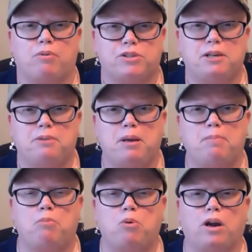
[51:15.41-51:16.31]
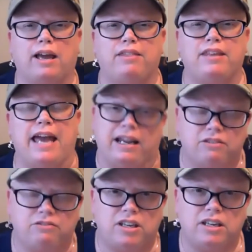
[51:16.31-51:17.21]
We're seeing people book the end
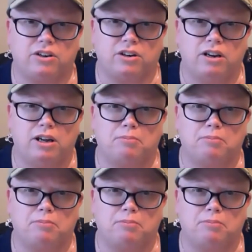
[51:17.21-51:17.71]
of the year